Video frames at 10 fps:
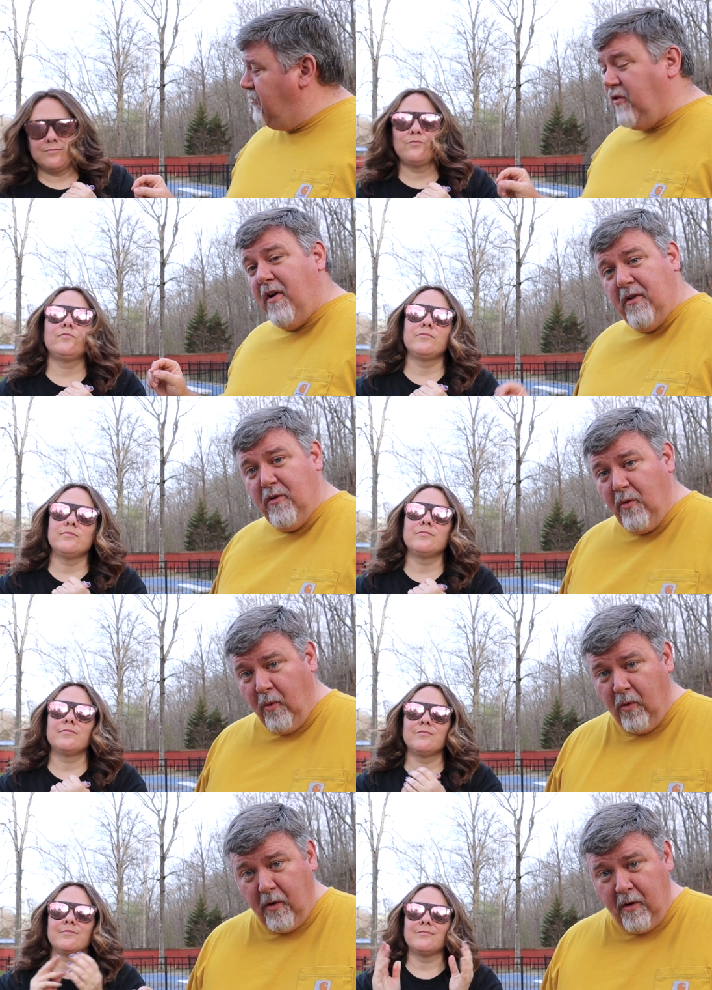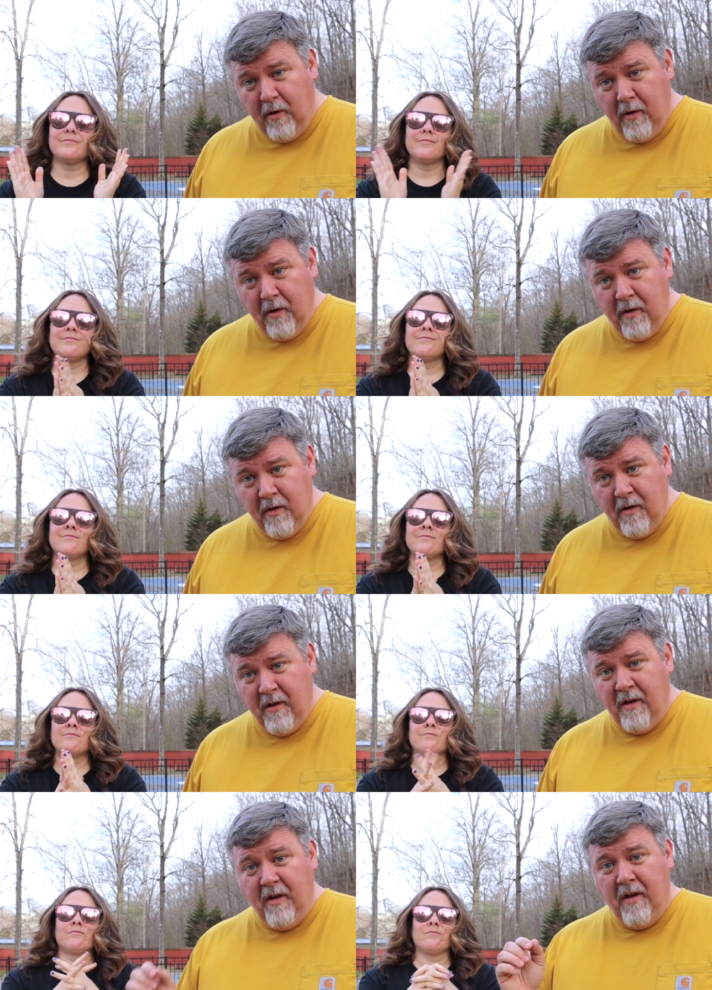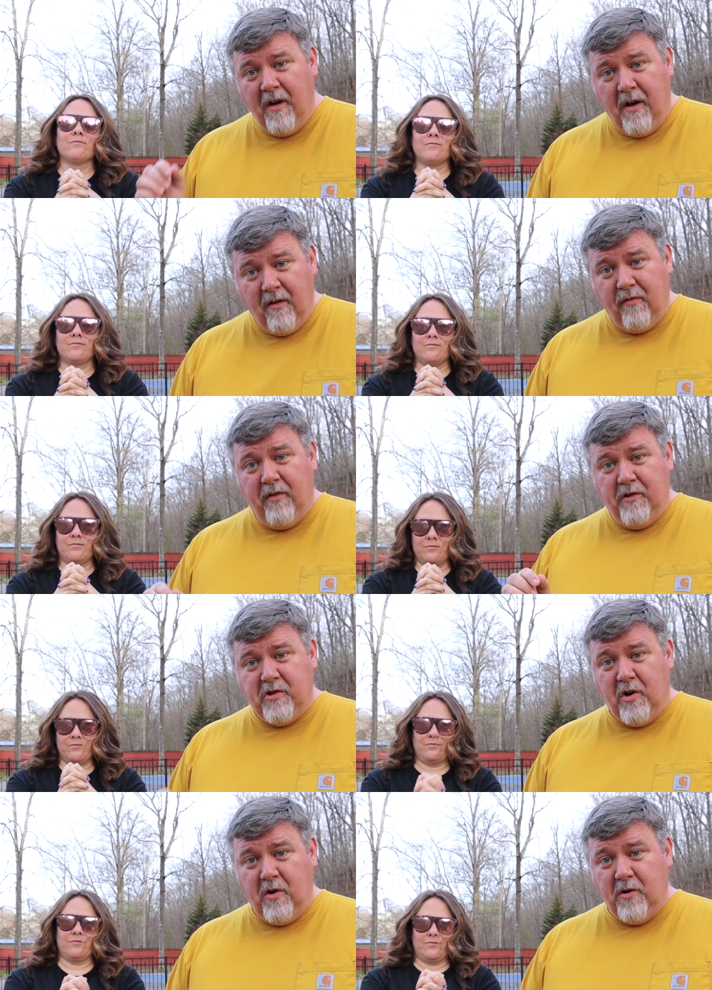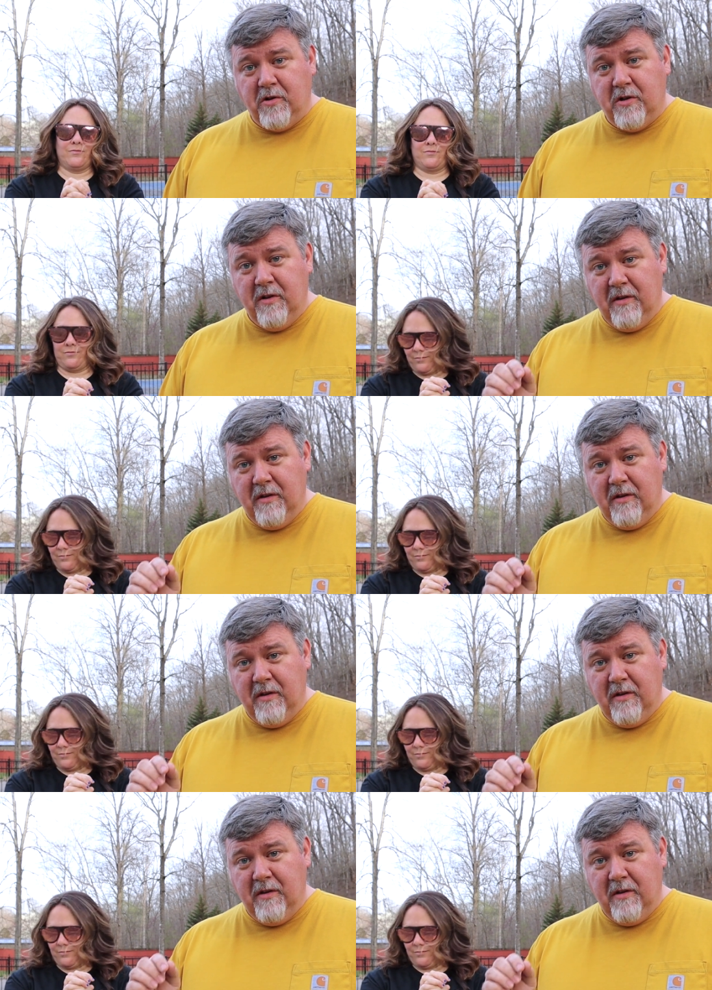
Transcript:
Speaker 1: front door of the church